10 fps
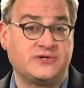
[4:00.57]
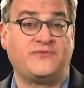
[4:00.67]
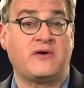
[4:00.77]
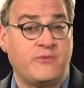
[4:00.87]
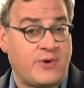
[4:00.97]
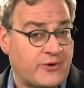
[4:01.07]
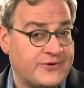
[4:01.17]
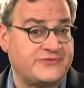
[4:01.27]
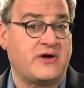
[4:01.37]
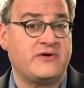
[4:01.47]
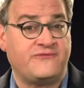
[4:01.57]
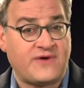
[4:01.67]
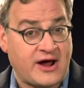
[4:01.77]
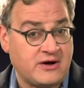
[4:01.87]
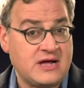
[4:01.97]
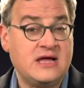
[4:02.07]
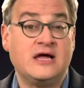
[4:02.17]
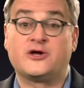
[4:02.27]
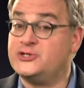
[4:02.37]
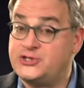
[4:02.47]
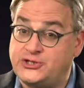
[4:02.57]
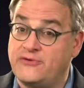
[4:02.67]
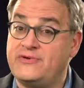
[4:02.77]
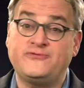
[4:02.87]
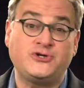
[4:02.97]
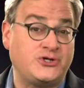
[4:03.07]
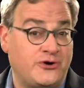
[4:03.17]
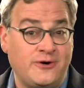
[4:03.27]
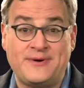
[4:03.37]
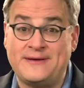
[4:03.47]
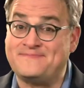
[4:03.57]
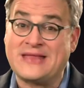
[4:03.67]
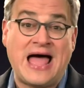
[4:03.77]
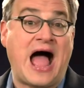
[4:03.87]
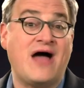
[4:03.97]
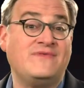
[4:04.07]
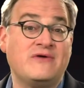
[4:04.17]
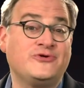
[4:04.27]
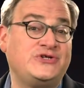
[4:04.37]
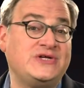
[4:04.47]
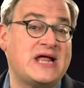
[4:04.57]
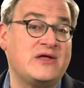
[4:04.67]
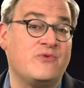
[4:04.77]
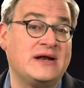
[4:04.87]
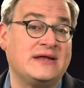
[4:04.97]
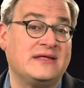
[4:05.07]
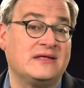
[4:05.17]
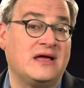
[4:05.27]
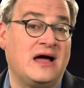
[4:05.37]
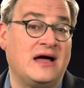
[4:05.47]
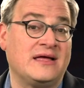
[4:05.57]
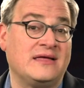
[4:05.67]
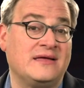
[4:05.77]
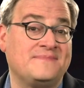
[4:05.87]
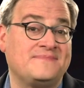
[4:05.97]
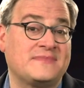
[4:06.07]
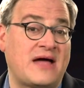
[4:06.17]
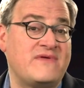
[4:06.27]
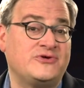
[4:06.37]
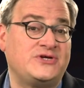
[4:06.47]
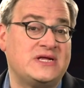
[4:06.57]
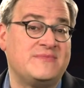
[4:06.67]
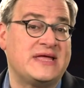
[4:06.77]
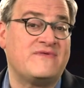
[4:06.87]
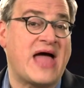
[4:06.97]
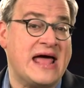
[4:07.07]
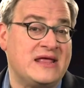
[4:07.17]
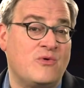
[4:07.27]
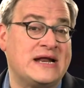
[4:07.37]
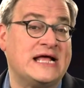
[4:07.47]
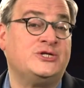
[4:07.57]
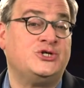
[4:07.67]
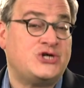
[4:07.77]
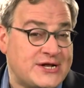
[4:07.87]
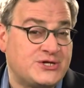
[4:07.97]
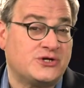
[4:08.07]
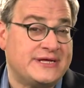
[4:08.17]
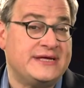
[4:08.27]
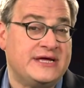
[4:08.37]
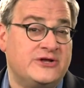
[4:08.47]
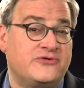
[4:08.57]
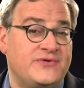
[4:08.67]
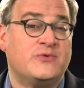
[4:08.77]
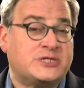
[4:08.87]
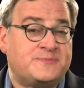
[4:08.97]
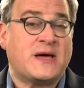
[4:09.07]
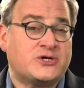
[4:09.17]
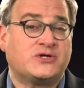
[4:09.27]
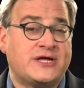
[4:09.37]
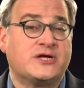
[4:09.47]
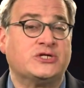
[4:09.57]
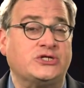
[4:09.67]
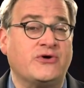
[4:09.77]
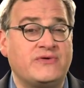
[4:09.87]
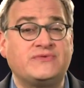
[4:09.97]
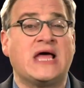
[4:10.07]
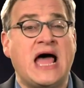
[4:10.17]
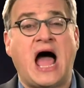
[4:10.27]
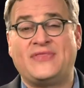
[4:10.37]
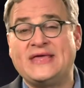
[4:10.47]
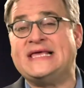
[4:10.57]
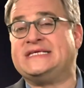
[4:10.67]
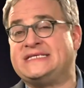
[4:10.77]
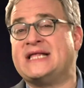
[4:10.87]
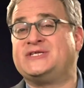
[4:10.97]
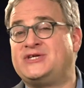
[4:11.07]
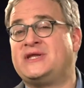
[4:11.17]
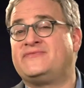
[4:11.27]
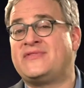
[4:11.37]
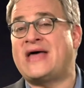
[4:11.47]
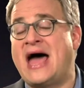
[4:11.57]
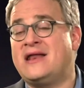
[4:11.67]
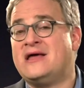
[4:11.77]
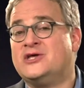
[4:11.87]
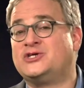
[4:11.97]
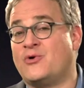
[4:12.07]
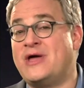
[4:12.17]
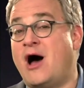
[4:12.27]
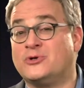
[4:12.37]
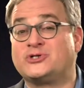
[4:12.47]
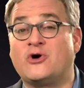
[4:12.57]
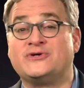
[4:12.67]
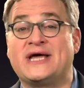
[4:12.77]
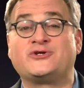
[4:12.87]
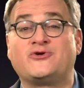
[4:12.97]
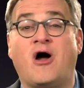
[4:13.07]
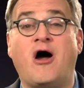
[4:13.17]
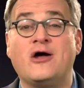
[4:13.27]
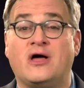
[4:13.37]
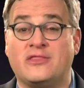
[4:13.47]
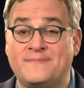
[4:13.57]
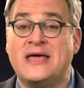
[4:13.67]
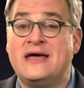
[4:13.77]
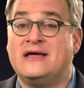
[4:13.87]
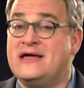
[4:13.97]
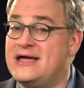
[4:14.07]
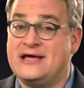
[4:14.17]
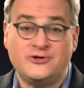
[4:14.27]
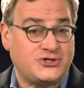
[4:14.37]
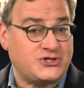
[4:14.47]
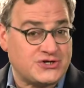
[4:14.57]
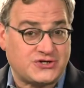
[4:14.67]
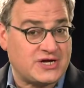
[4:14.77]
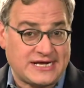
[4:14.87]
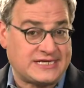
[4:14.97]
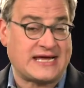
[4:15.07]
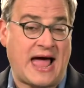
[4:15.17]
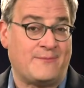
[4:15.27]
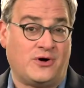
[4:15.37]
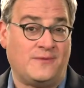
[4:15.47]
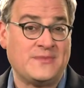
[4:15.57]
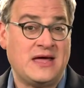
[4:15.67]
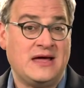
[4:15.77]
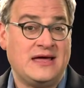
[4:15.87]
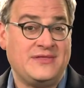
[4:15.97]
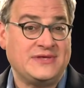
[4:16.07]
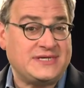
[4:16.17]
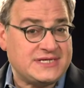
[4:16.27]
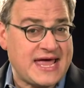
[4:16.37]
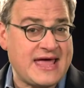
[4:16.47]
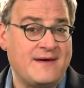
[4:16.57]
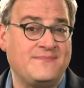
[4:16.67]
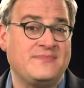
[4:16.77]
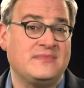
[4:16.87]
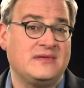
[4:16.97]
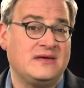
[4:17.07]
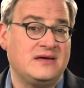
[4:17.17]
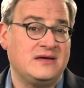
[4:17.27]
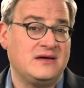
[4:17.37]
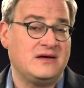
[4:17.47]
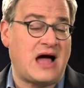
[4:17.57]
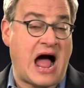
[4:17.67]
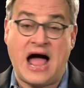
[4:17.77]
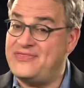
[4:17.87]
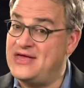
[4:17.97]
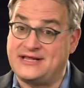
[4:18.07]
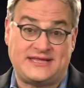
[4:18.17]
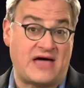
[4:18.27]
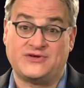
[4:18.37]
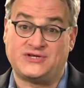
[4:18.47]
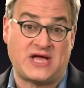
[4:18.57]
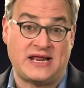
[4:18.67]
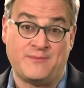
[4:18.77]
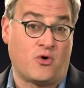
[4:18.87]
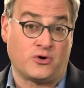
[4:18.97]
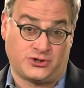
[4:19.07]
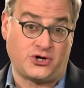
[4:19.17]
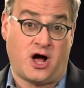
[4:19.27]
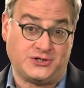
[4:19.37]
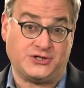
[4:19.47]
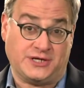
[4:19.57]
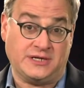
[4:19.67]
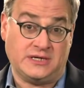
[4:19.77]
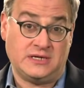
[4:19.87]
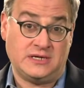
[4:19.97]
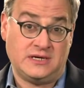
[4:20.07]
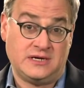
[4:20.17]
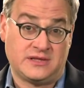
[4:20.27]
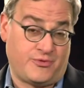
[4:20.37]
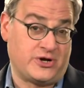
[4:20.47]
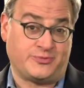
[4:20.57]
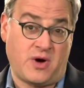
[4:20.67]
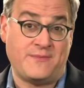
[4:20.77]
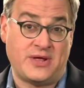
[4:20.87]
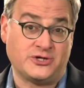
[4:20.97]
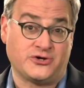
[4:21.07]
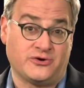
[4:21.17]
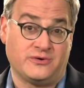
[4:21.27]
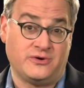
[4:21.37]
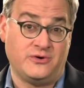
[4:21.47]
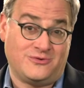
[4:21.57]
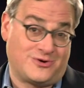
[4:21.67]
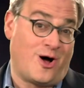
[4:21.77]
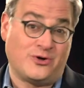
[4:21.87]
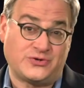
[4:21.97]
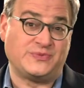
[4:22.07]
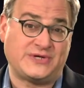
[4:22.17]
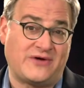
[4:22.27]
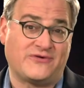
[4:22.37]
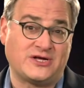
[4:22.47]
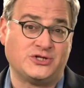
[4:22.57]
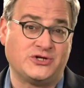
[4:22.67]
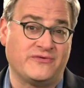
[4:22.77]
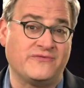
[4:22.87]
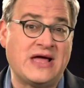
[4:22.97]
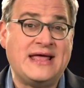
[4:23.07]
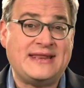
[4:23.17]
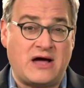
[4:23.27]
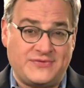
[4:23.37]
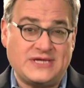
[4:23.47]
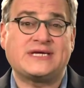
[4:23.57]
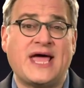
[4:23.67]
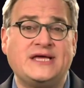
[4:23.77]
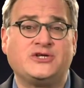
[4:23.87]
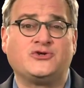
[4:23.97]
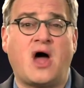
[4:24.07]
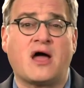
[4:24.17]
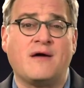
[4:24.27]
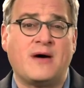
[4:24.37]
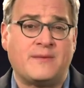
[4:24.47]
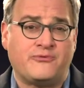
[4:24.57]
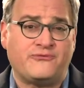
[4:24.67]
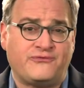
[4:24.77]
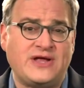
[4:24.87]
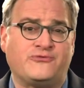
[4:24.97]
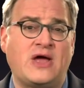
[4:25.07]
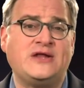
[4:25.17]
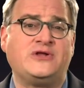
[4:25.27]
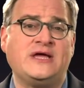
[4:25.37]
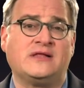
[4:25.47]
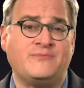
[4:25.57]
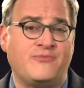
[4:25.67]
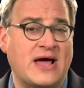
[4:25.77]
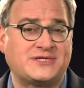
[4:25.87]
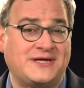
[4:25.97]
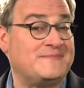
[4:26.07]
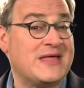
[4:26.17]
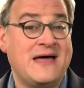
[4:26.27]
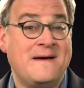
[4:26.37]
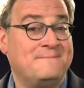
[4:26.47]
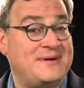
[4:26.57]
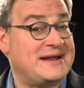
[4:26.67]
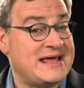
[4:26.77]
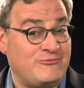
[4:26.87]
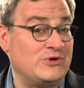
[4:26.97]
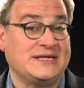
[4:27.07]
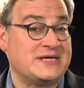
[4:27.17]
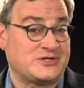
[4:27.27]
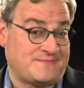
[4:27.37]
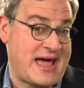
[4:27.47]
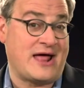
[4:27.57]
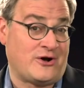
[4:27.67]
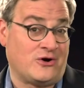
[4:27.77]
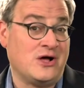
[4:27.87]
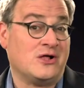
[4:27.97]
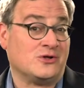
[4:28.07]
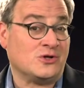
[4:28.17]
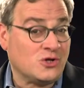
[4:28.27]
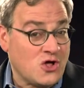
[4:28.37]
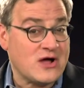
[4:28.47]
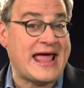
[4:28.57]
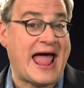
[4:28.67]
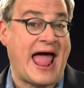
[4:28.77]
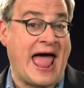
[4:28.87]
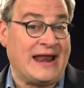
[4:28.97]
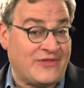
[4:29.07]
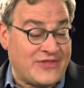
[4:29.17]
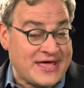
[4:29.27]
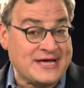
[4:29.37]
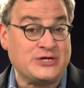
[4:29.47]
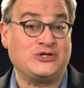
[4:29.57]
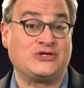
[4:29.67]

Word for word: very rigorous, very fair, conservative, sure, but I've never seen anyone, I've never seen him give anyone a gentle interview, especially conservatives. I think he's sensitive to that, so he almost goes extra hard on them. Here's just an example. This is him, I think, devastating Boris Johnson, the British Prime Minister who calls himself a conservative. Now, in this case, they're talking about a free trade deal and Brexit, but it really doesn't matter. Look at this